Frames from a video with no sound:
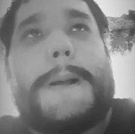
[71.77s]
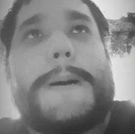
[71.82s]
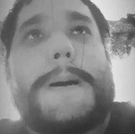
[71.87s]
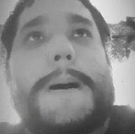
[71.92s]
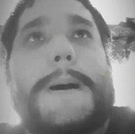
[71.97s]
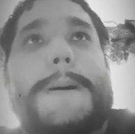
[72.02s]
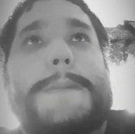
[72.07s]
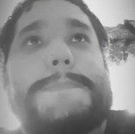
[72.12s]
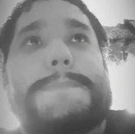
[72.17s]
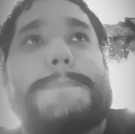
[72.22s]

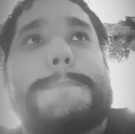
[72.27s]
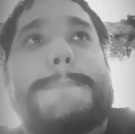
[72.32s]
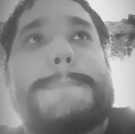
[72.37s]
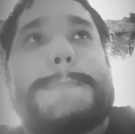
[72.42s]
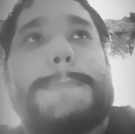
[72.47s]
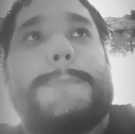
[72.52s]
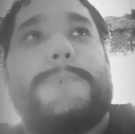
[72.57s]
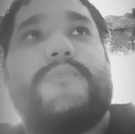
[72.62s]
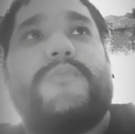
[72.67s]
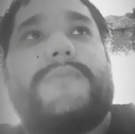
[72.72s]
Um,
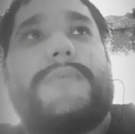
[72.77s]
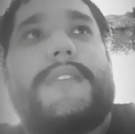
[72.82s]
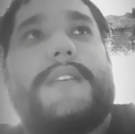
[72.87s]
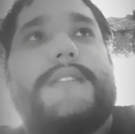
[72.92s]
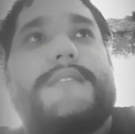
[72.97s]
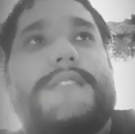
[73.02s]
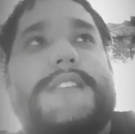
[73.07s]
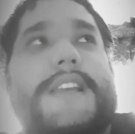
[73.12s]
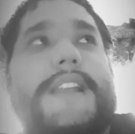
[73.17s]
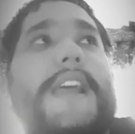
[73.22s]

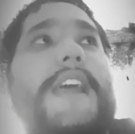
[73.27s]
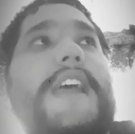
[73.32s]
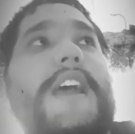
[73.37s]
Today